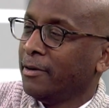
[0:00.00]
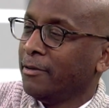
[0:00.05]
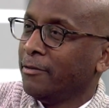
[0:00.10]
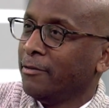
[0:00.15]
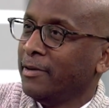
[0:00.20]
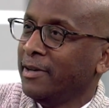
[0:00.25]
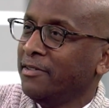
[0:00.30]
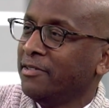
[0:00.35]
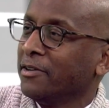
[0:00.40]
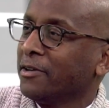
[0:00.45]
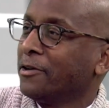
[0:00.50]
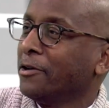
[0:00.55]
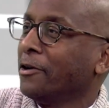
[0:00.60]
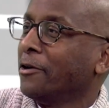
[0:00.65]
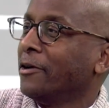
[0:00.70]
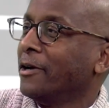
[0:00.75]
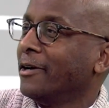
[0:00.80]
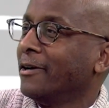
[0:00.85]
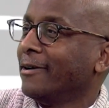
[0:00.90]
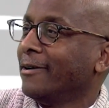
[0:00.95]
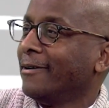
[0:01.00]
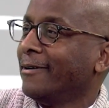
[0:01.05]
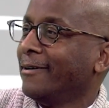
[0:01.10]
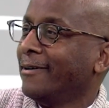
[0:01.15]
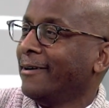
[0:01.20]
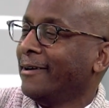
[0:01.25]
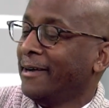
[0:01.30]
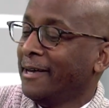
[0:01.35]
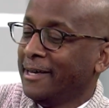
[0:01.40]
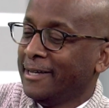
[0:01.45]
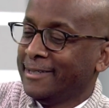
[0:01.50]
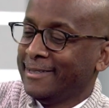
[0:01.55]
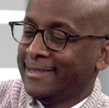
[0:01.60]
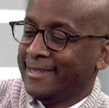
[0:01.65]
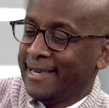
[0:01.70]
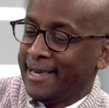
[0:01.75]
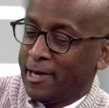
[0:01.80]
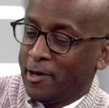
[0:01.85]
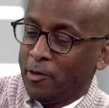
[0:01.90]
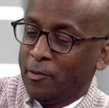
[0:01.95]
Reasa Currier,
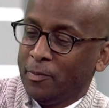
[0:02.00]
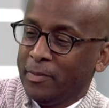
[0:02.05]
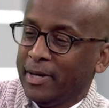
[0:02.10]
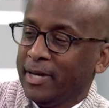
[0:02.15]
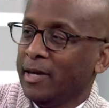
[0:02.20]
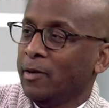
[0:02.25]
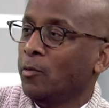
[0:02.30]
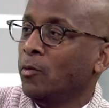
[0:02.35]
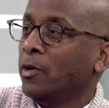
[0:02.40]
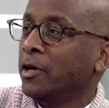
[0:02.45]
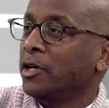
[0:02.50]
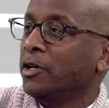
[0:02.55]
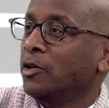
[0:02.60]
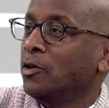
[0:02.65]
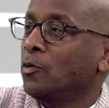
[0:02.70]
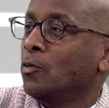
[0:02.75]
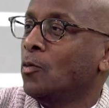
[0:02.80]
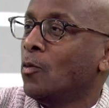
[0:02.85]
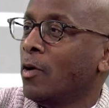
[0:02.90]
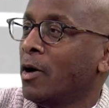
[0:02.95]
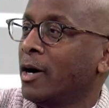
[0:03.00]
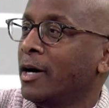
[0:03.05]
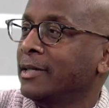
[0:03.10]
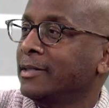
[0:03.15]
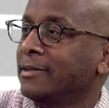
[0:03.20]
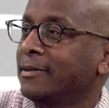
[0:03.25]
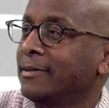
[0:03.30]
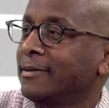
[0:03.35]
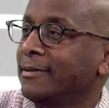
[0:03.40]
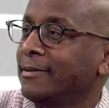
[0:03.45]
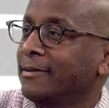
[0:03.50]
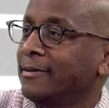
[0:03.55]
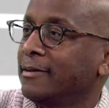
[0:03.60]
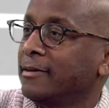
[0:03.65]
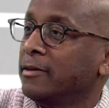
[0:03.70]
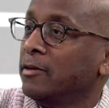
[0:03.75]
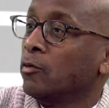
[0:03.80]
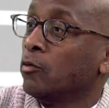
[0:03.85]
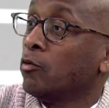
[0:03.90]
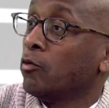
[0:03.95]
tell me what you want
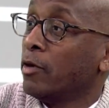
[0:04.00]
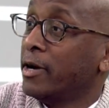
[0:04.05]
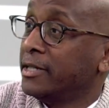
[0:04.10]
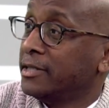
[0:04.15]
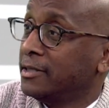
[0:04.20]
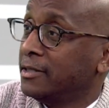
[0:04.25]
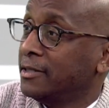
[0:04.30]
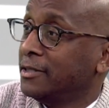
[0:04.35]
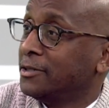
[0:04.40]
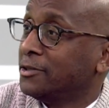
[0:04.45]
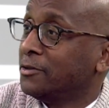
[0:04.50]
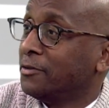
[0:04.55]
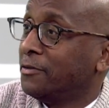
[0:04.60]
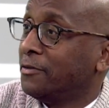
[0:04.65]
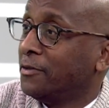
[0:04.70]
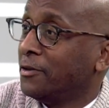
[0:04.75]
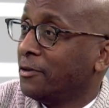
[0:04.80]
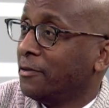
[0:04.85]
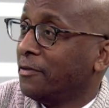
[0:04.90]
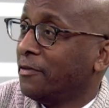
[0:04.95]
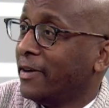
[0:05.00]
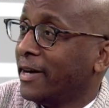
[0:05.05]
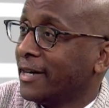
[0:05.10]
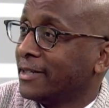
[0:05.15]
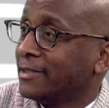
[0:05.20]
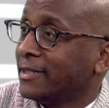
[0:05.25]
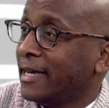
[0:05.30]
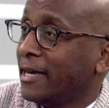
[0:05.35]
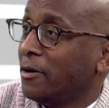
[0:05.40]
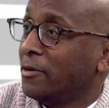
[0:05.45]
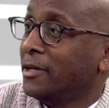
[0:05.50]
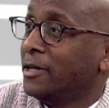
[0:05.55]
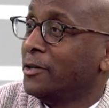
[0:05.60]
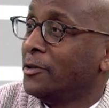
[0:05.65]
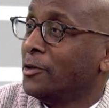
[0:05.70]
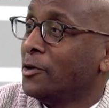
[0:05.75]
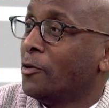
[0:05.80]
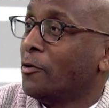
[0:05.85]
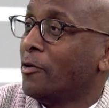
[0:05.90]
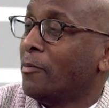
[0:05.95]
the residents of Fairfax County to
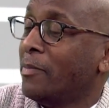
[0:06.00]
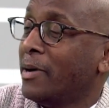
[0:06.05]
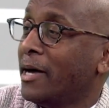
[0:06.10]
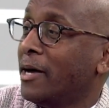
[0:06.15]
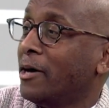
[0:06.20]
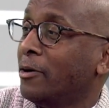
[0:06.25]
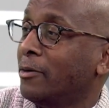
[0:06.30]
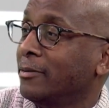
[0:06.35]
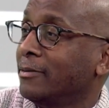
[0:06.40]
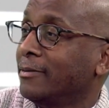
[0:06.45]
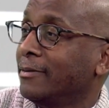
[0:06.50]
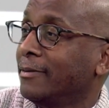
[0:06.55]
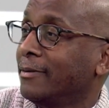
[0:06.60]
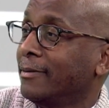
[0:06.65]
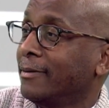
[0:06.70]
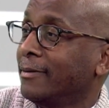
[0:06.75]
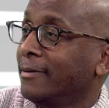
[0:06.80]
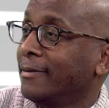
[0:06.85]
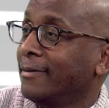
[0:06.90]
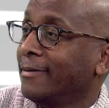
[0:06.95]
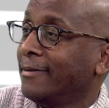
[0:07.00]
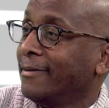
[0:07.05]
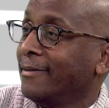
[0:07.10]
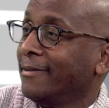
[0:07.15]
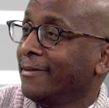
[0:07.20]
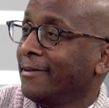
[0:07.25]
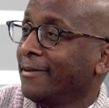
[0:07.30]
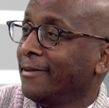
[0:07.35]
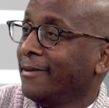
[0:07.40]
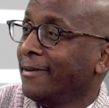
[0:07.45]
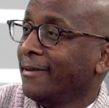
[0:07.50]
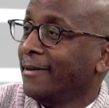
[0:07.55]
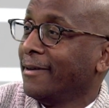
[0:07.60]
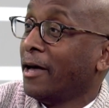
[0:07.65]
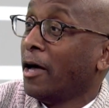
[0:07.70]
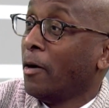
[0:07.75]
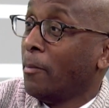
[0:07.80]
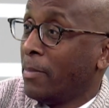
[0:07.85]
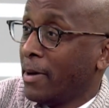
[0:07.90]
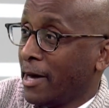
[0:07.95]
know about
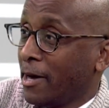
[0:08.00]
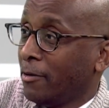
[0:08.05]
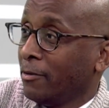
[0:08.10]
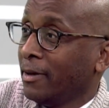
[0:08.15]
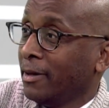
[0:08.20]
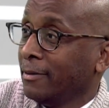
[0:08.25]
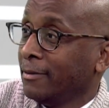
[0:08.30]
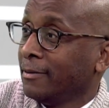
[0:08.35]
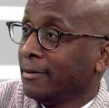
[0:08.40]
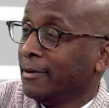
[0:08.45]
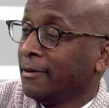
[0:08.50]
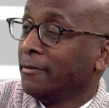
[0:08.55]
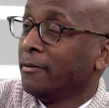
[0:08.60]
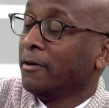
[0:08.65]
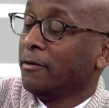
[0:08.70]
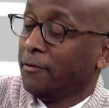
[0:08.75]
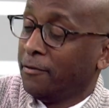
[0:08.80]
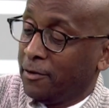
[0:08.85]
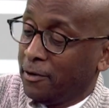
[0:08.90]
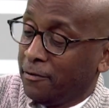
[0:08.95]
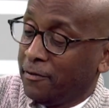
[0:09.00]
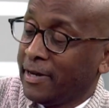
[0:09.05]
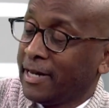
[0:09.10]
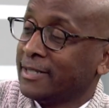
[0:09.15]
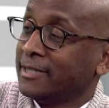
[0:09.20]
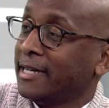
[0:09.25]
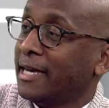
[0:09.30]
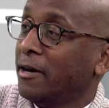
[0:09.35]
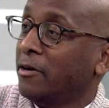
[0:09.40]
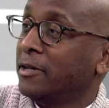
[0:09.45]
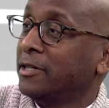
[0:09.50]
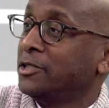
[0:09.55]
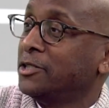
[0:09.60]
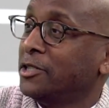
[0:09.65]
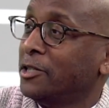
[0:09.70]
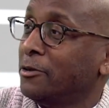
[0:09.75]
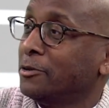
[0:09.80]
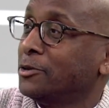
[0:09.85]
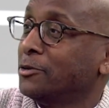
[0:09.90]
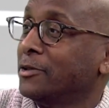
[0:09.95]
about Fairfax County
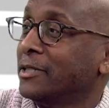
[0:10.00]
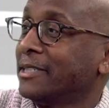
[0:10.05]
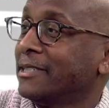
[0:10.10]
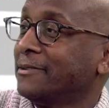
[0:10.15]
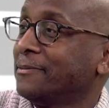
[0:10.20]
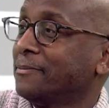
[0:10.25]
sheltering.